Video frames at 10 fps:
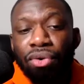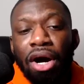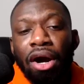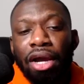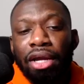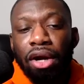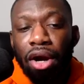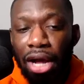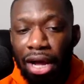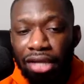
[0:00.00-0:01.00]
are in
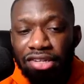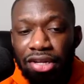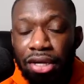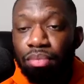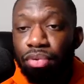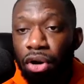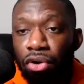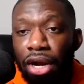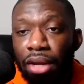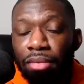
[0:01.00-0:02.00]
our high ticket
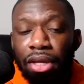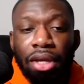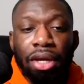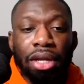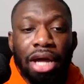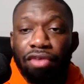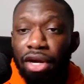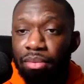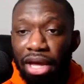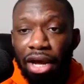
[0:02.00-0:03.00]
program, I've
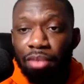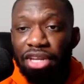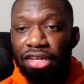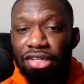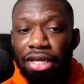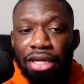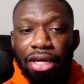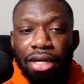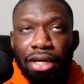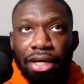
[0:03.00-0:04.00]
already made updates in
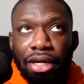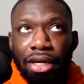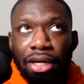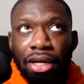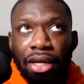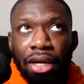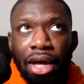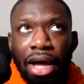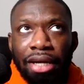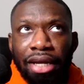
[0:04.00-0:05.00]
the
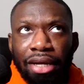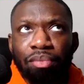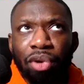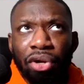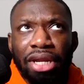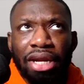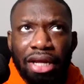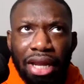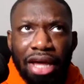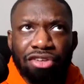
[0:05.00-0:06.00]
I think both in the
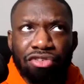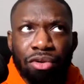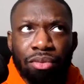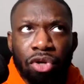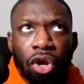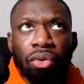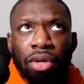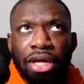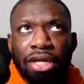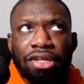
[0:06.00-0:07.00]
classroom.
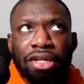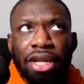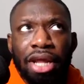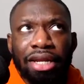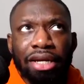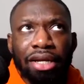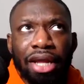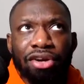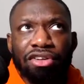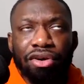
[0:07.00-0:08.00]
No, I think the
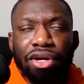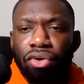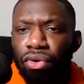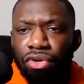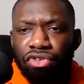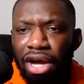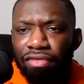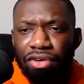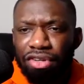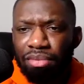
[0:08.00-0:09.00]
letters are in the Google
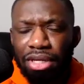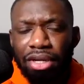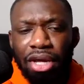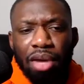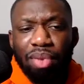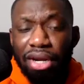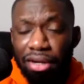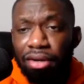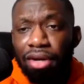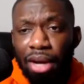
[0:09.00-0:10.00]
Drive or something.
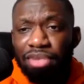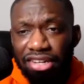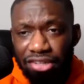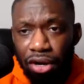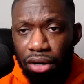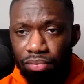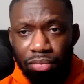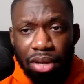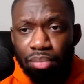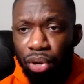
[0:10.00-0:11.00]
But updates are
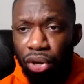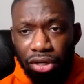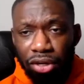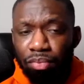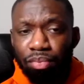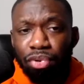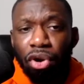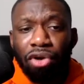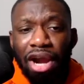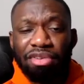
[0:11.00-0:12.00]
in both
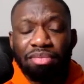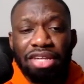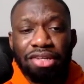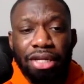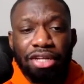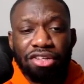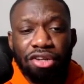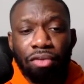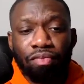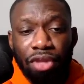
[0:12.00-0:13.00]
programs basically.
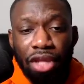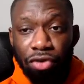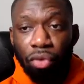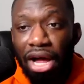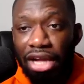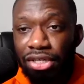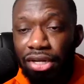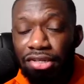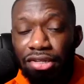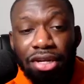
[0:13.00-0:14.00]
So if you're watching
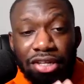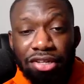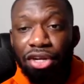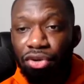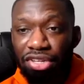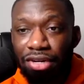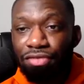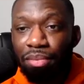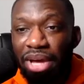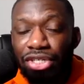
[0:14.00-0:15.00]
this is the newest
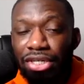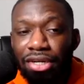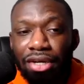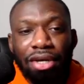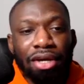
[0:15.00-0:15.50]
information